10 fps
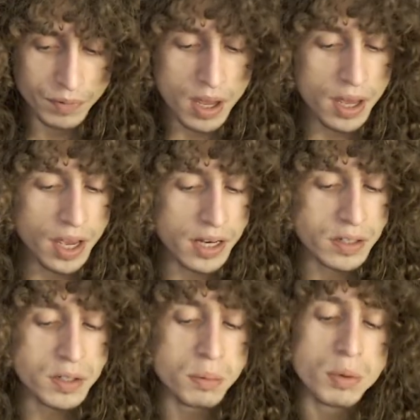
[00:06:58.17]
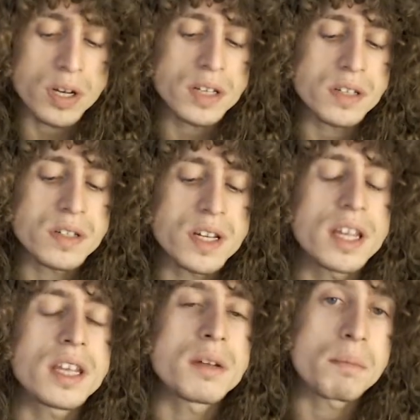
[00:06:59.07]
and to predict
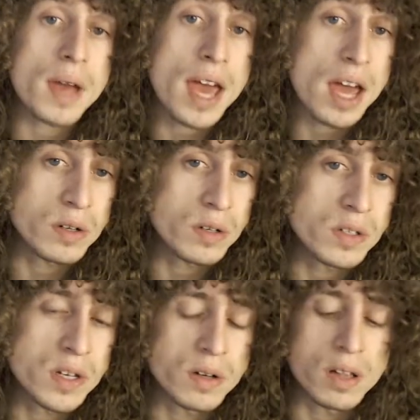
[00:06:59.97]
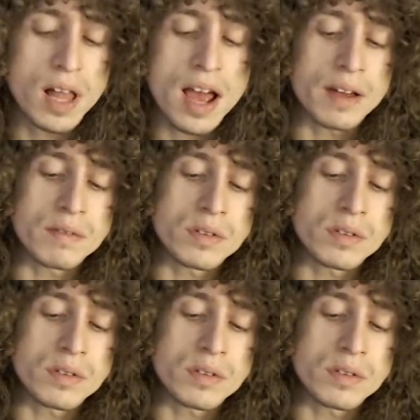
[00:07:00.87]
salient patterns in their lives.